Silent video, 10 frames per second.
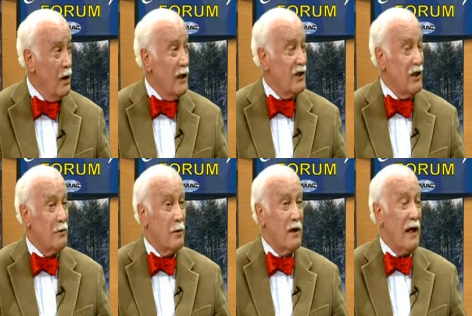It seems
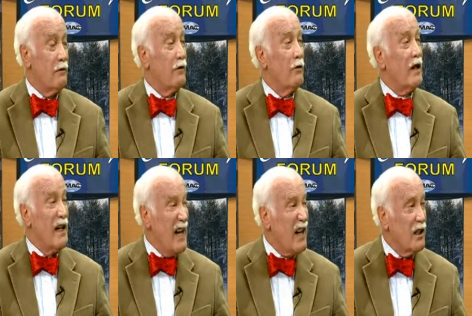to me they have a very
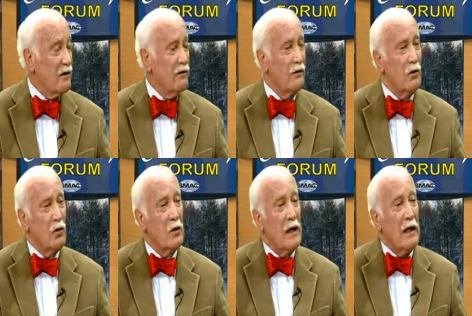negative view.